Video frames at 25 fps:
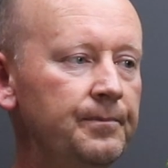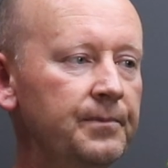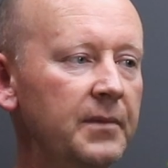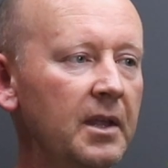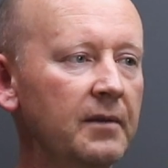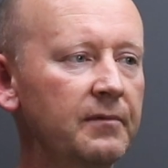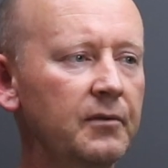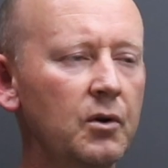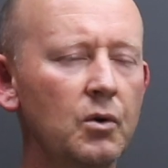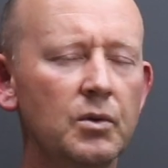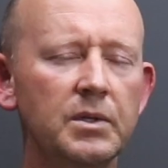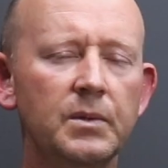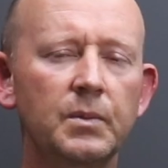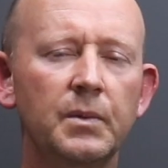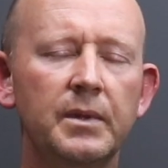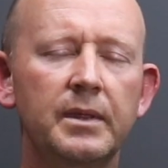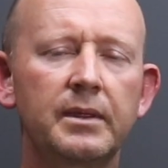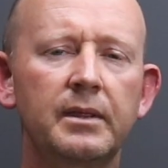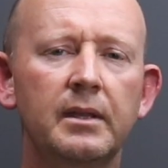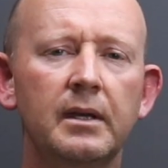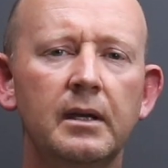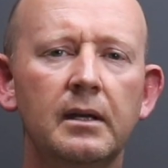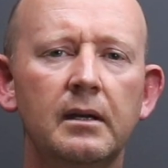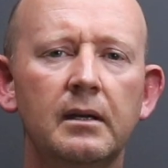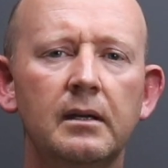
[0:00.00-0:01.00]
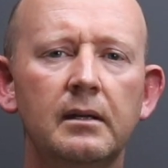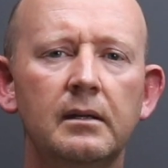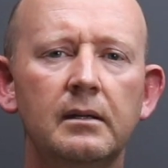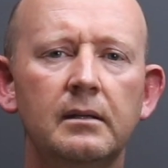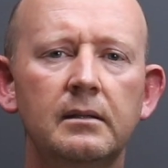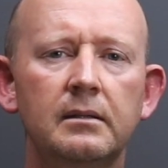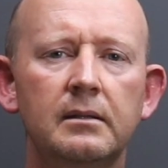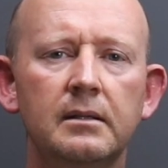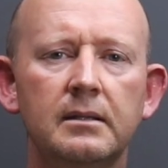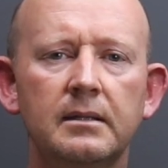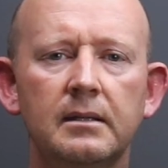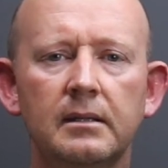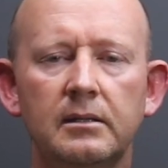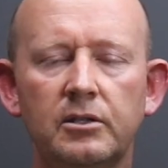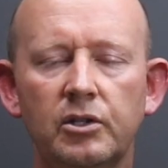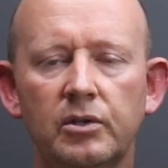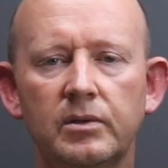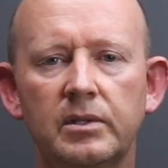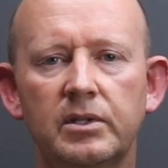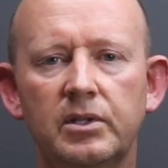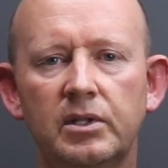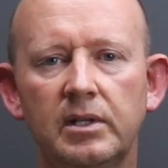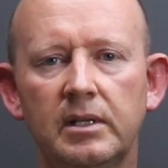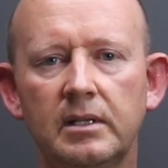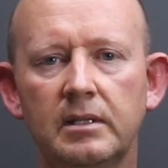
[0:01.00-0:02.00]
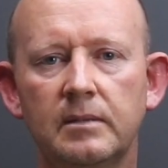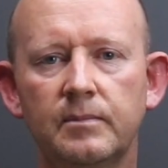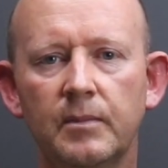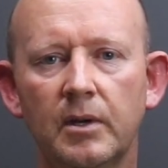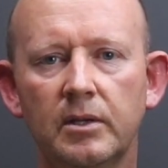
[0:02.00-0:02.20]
Of course, with the deciduous trees,